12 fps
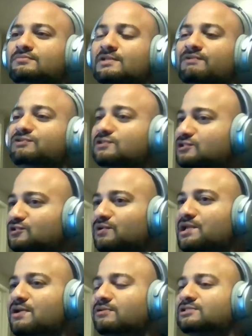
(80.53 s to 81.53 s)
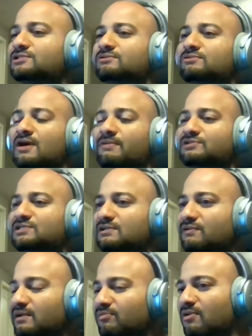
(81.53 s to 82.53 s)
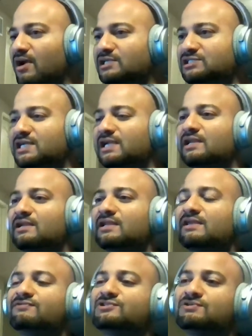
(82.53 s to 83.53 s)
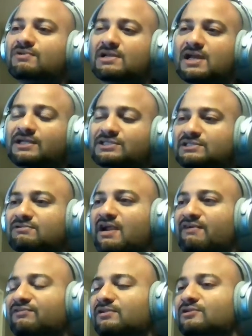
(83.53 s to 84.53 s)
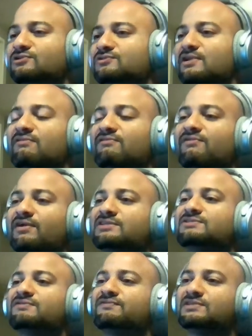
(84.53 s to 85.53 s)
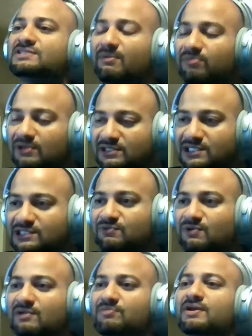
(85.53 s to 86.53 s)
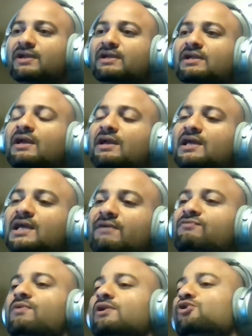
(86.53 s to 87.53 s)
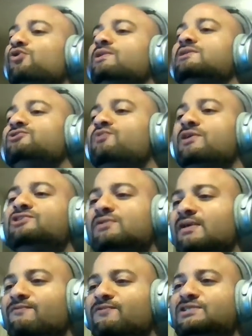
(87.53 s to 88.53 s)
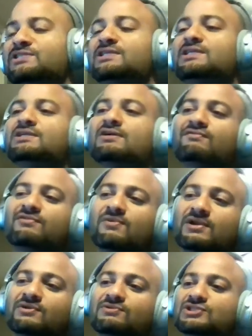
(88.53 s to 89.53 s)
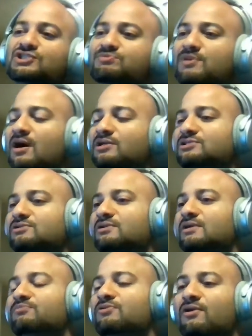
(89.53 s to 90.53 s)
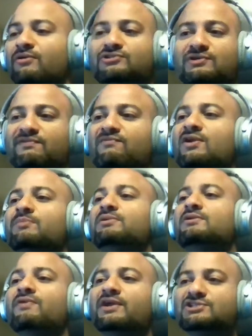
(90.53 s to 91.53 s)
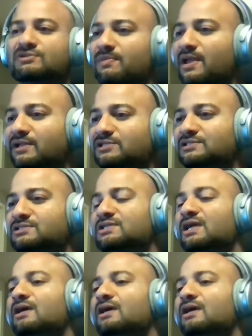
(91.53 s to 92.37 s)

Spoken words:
Visual Studio to obviously create a project, and it gives you a nice graphical user interface with the template that you want to pick. If you want to go with the traditional MVC, or if you want to use a SPOS approach, or if you want to build Razor pages,